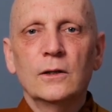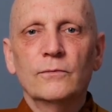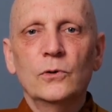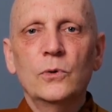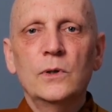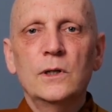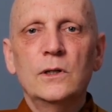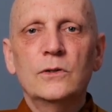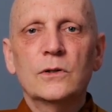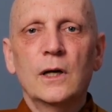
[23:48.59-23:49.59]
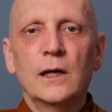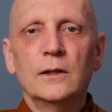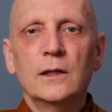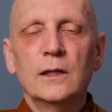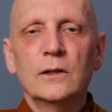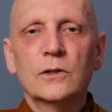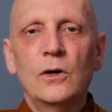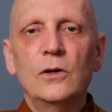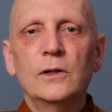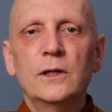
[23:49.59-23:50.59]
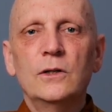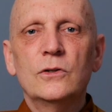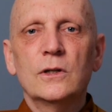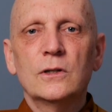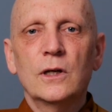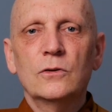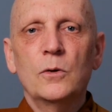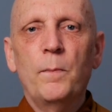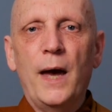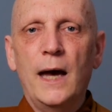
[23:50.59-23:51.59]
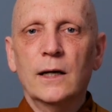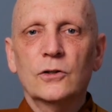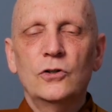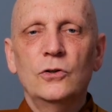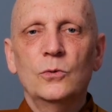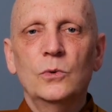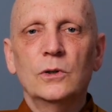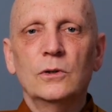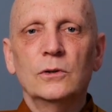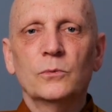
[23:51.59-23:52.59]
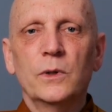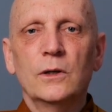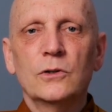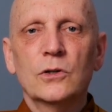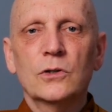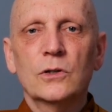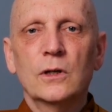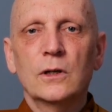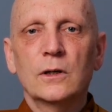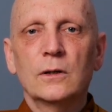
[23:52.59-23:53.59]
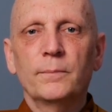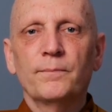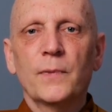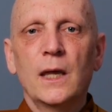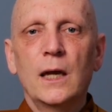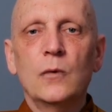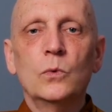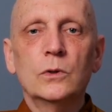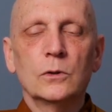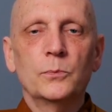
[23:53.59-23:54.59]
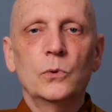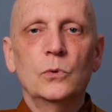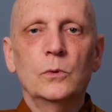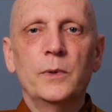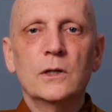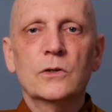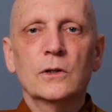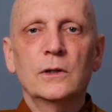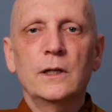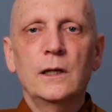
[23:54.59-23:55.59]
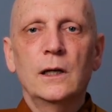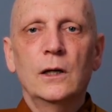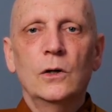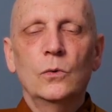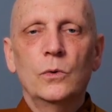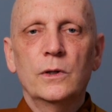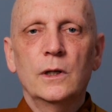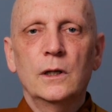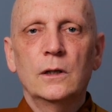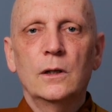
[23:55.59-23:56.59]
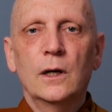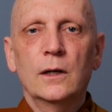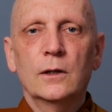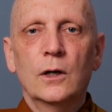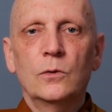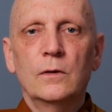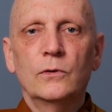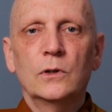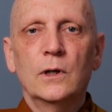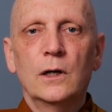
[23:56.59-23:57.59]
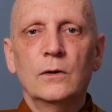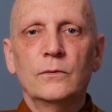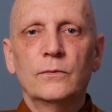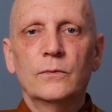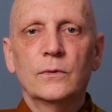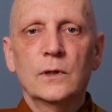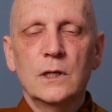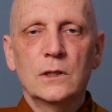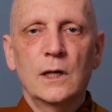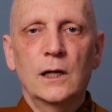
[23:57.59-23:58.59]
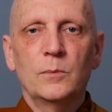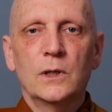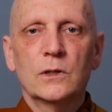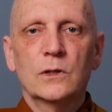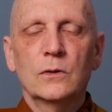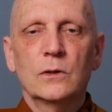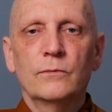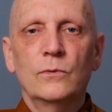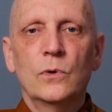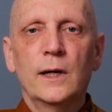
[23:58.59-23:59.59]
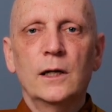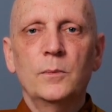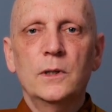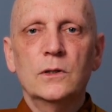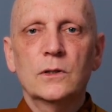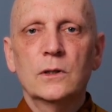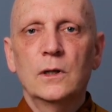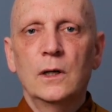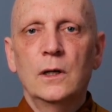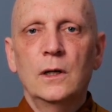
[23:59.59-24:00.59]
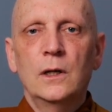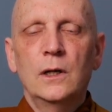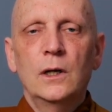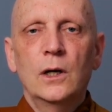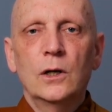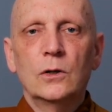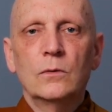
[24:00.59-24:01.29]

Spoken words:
fluids and the solids, etc., back to the world. We are just a whirlpool, basically, within a river of these elements. So the four elements are a